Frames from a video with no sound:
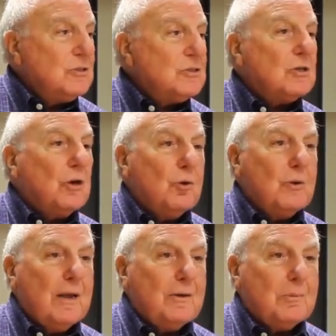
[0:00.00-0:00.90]

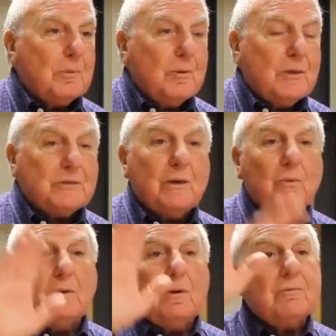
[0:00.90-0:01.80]
Slow down the progression.
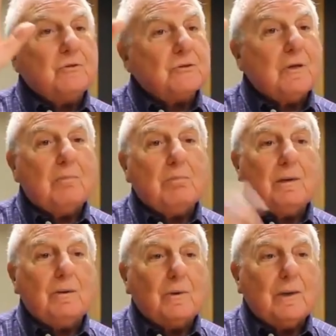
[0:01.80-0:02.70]
It will never stop,
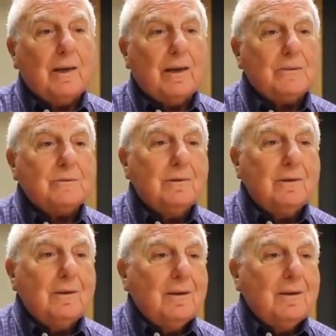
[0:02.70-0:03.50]
by the way, guys,